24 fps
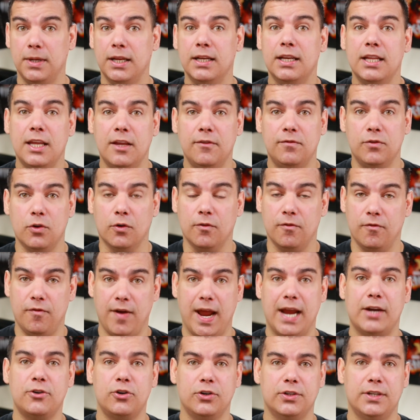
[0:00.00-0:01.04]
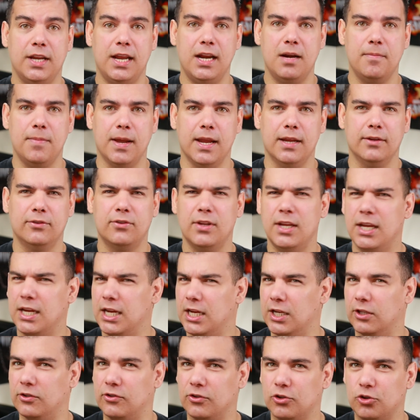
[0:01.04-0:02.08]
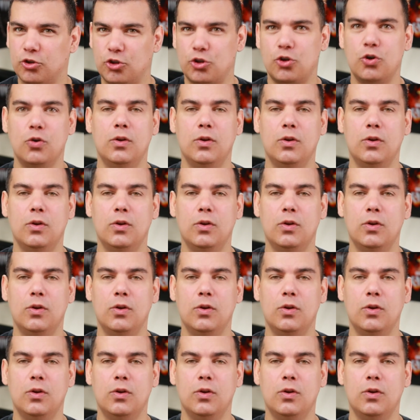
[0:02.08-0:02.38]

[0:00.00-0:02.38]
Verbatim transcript: if your vector database is truly